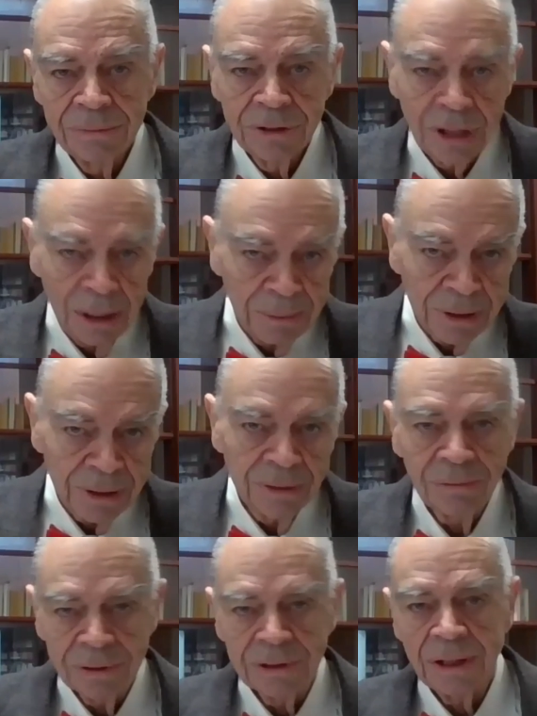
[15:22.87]
Chapel
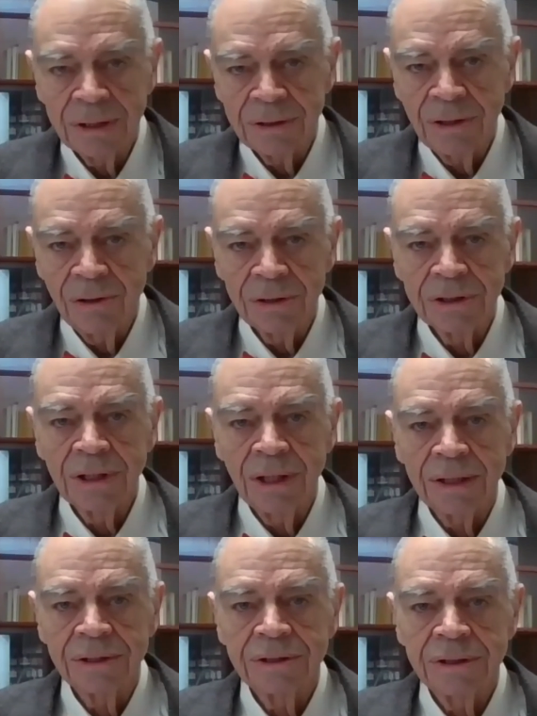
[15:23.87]
Hill, which has a large
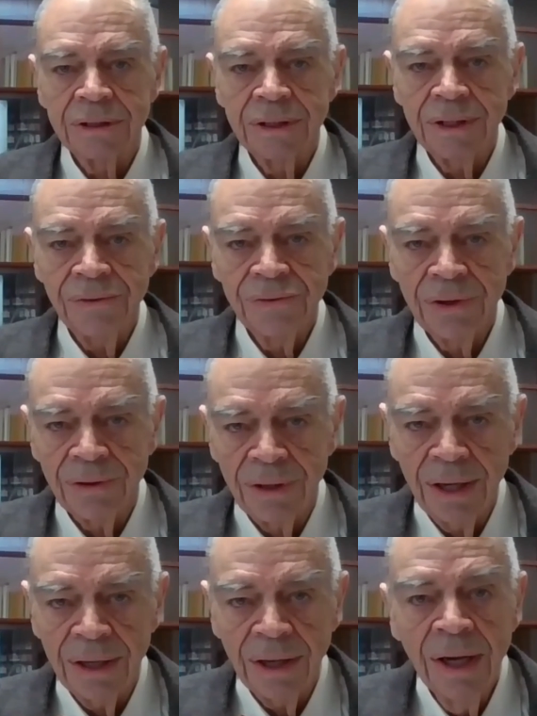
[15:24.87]
collection in East
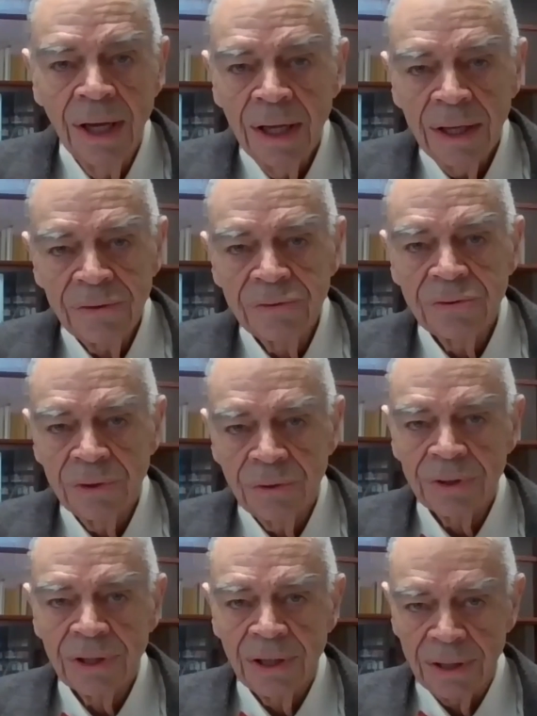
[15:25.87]
Carolina, is the
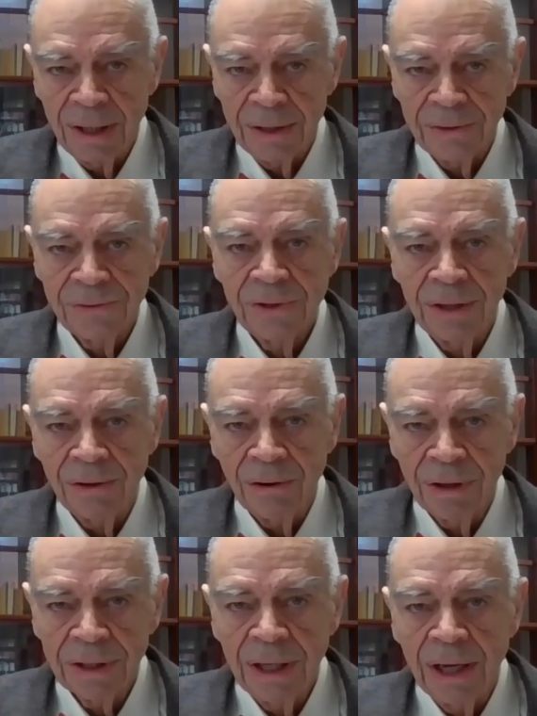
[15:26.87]
North Carolina State
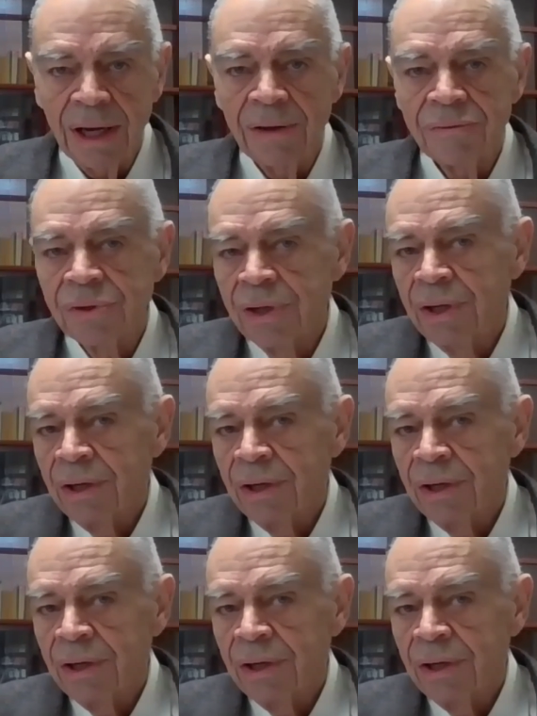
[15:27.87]
Archives,